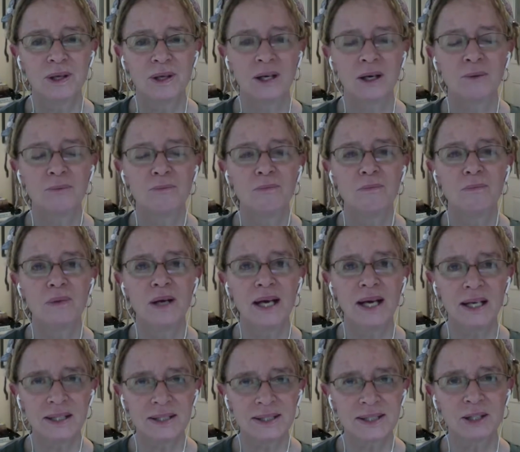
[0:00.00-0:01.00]

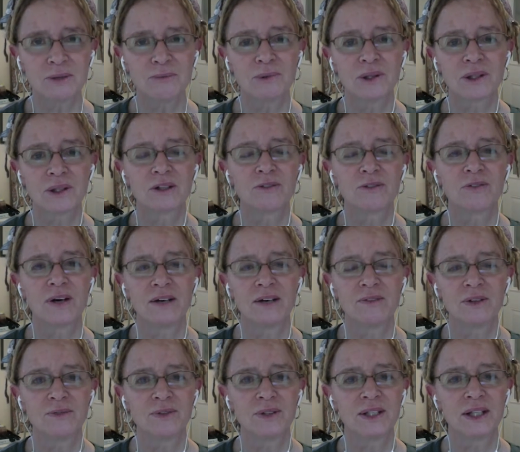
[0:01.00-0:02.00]
amazing book, The Five
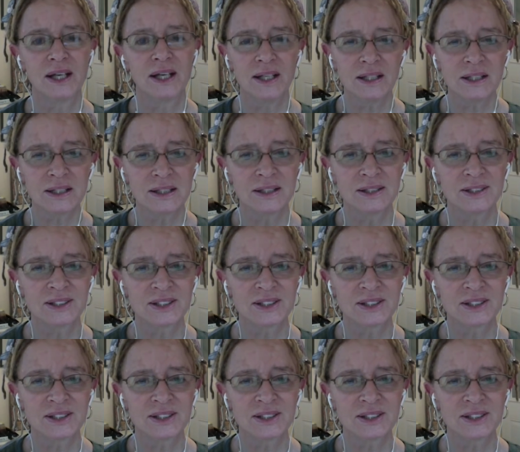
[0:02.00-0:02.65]
Invitations. Yeah, the